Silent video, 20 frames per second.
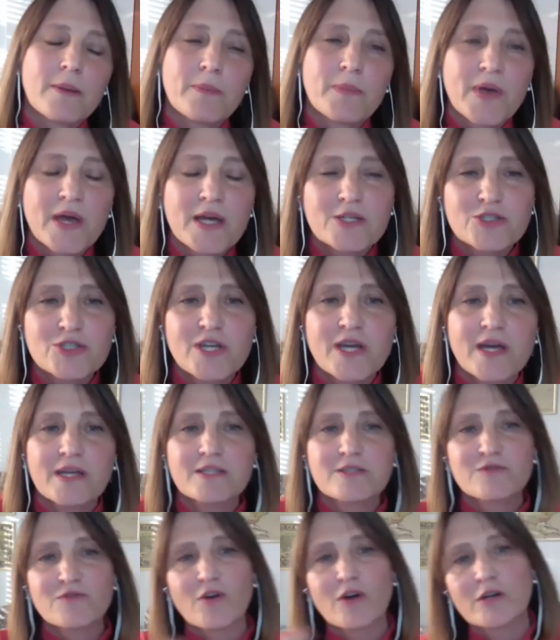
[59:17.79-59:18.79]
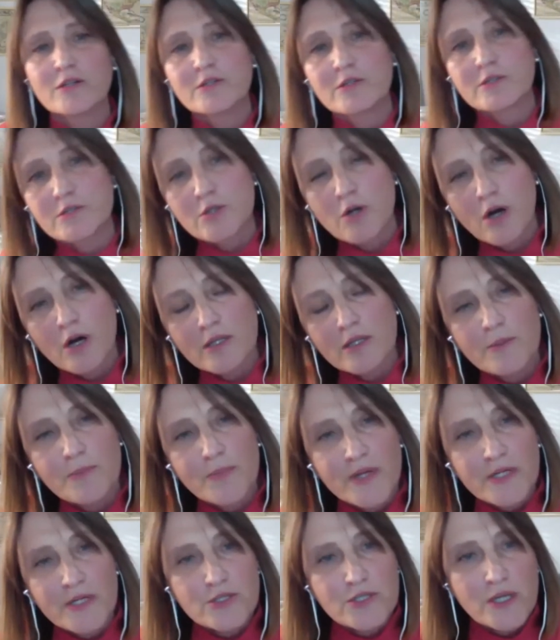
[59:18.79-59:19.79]
patient for the other
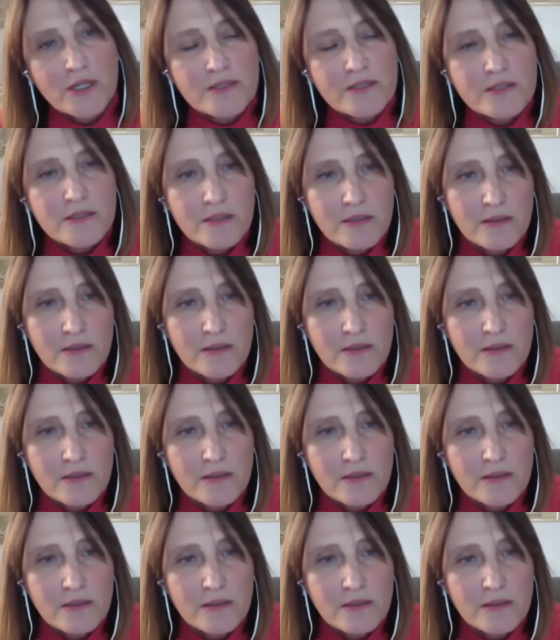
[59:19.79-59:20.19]
patients?